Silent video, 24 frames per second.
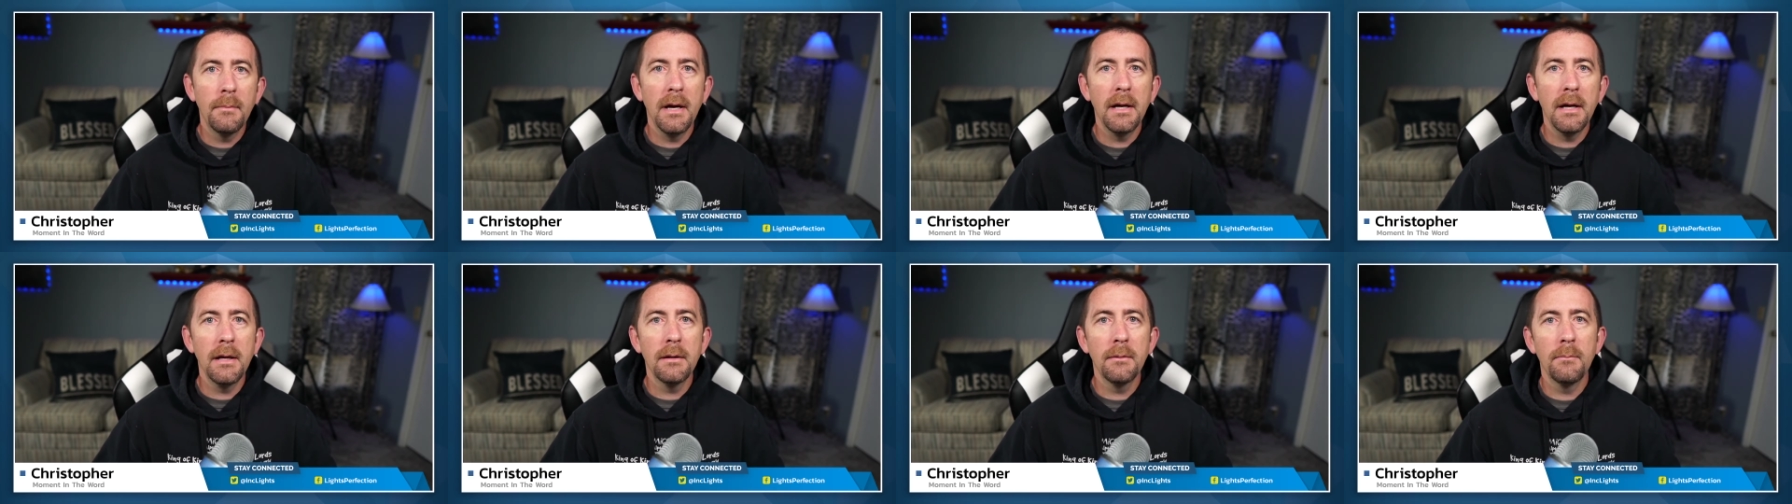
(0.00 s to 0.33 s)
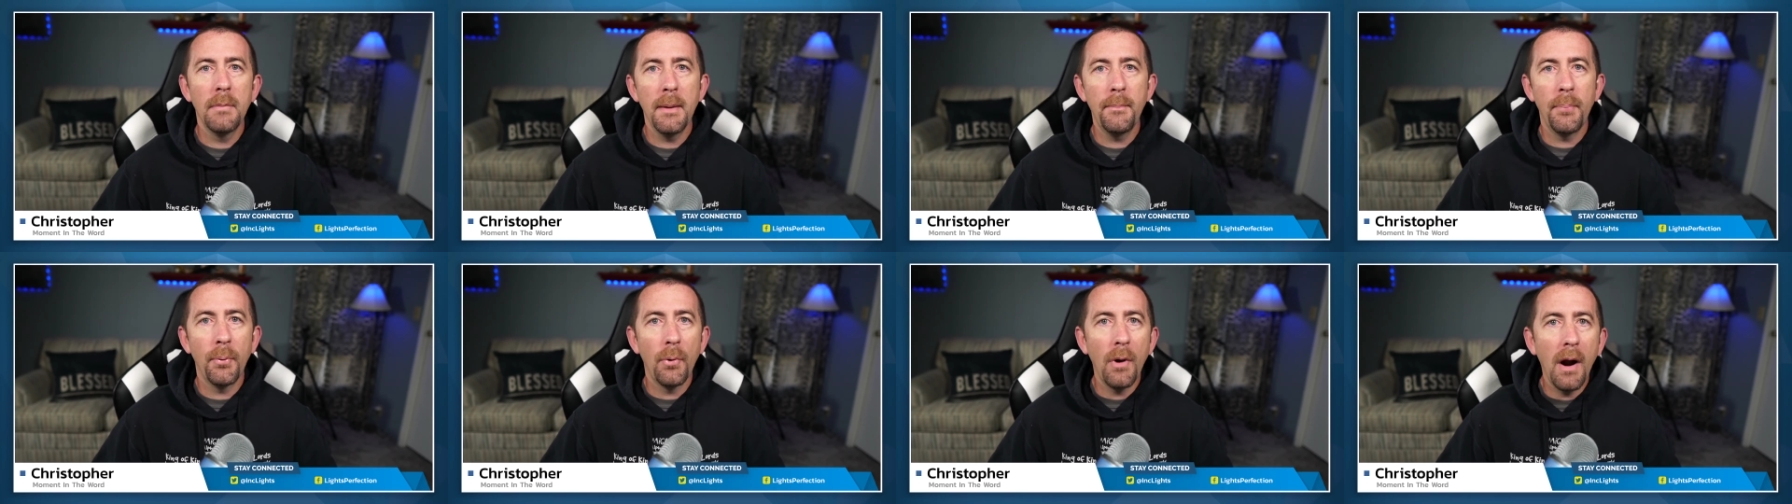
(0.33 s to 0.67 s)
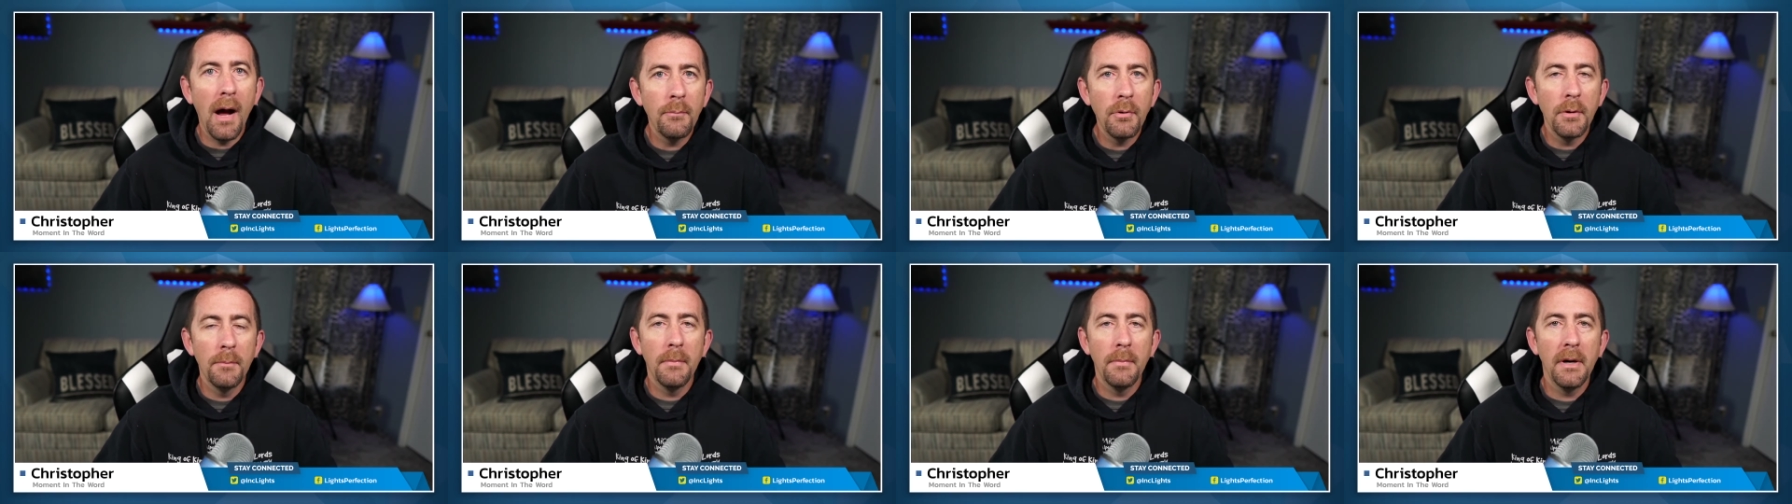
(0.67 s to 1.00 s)
my my
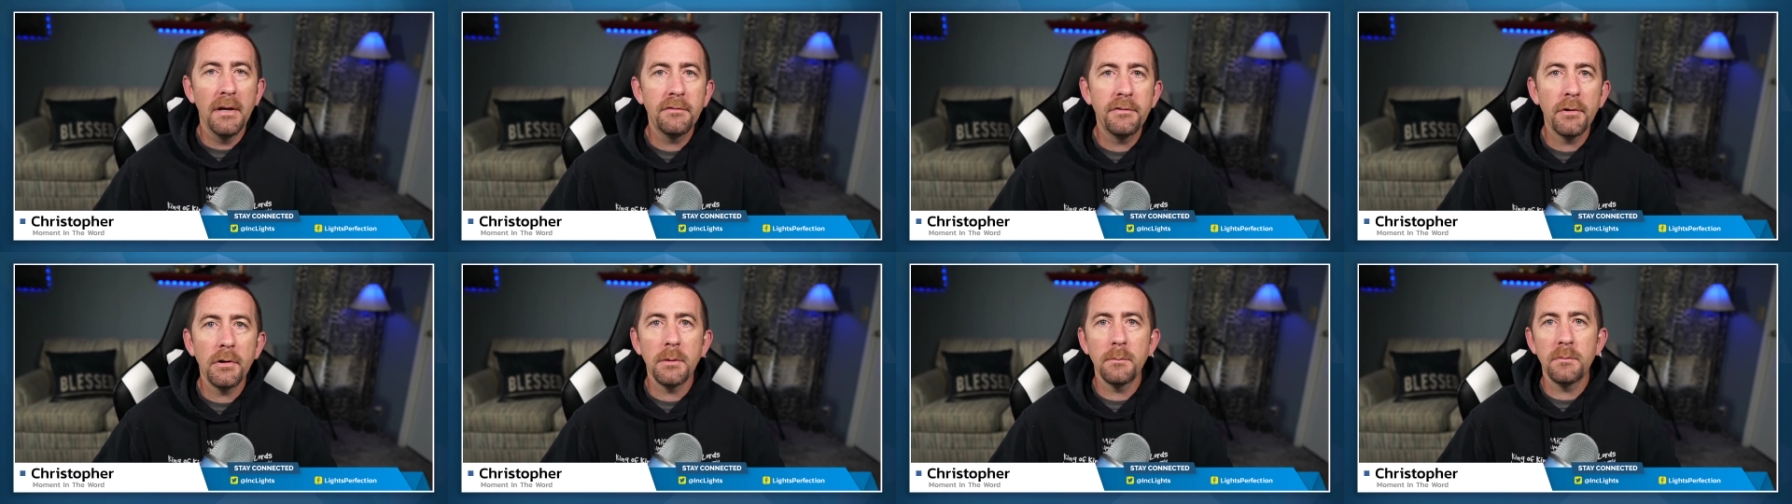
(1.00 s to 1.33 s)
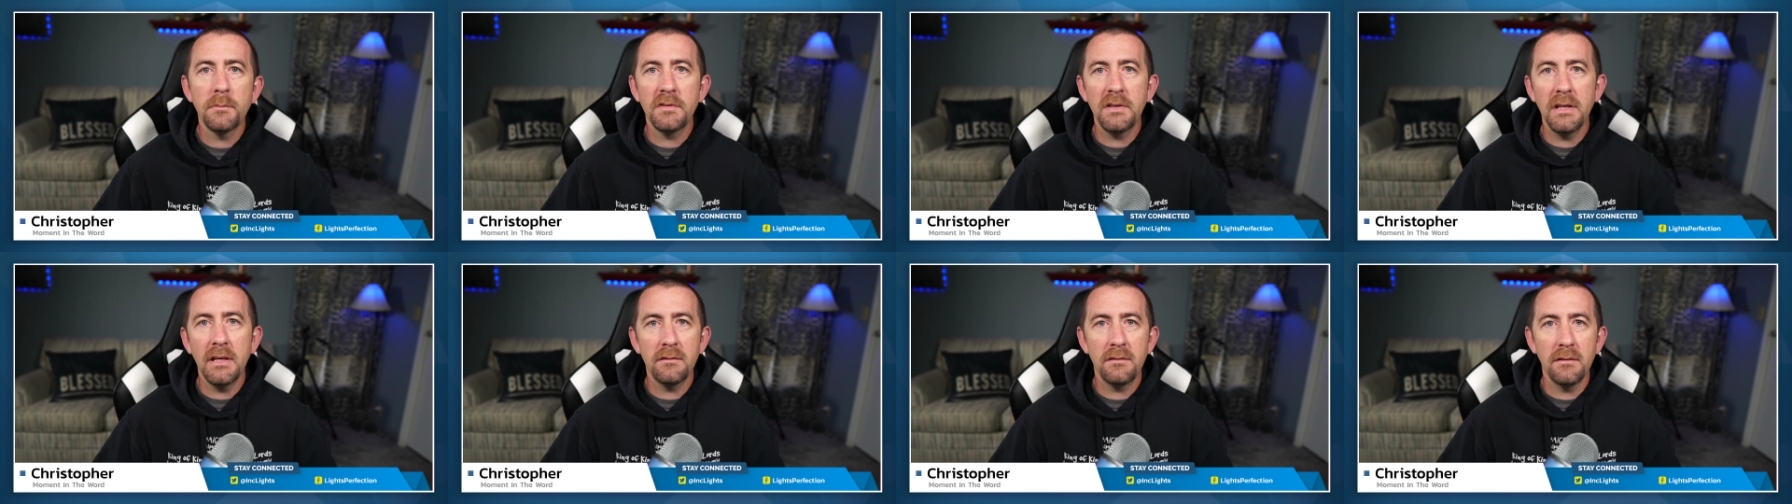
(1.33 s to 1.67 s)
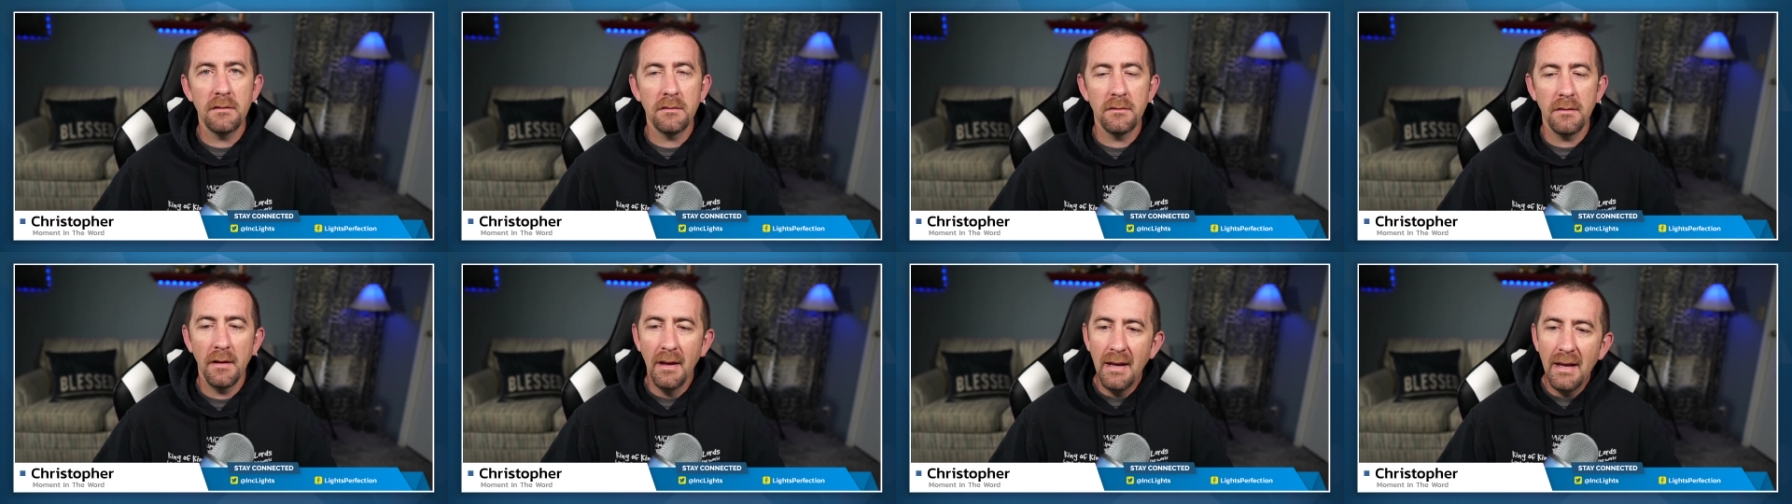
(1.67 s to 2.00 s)
problem, my
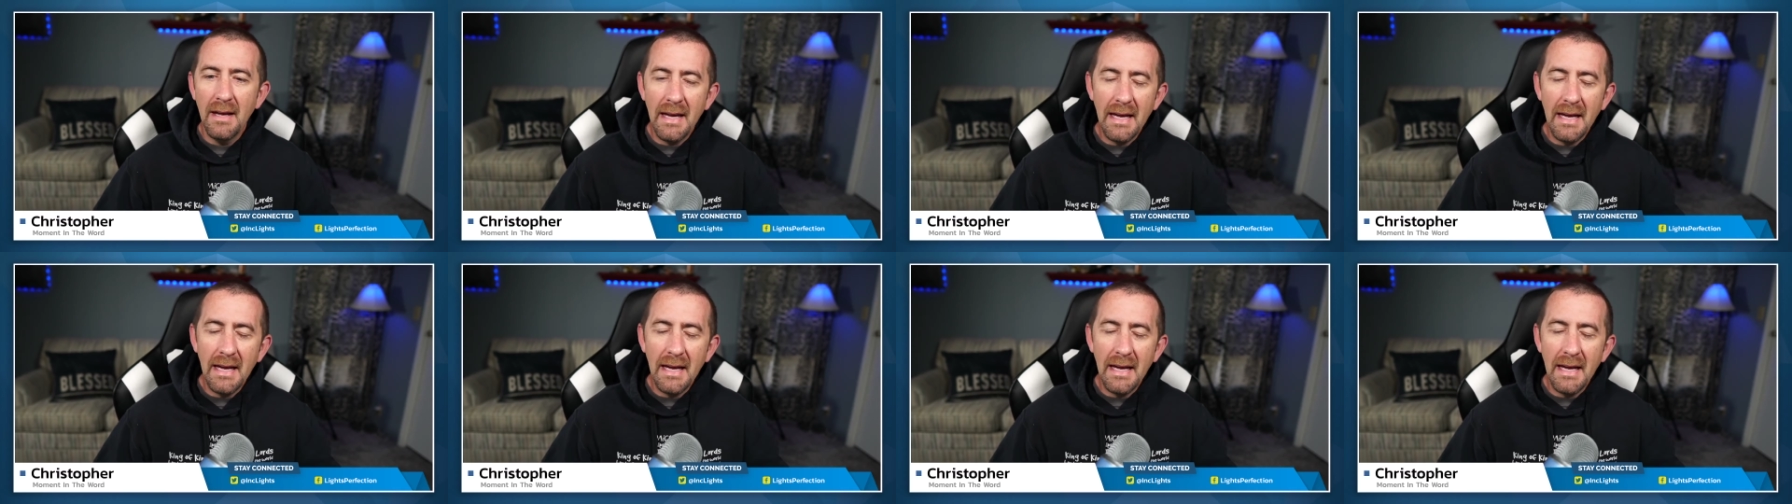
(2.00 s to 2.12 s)
circumstances.